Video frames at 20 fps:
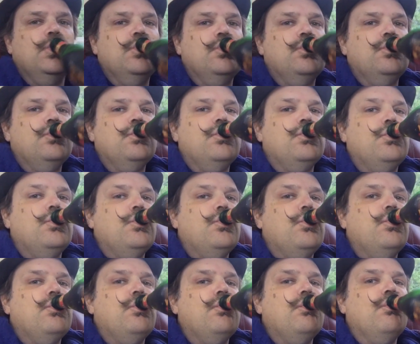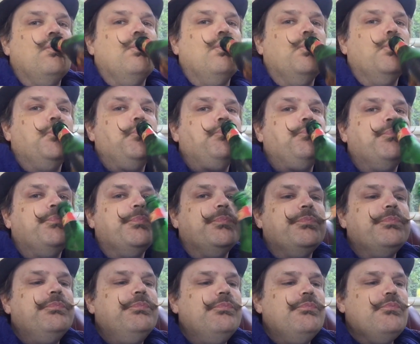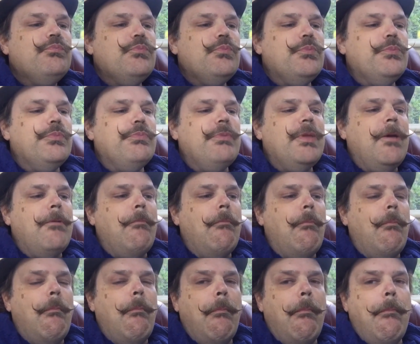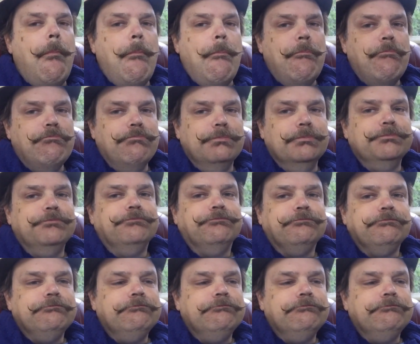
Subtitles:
(silence)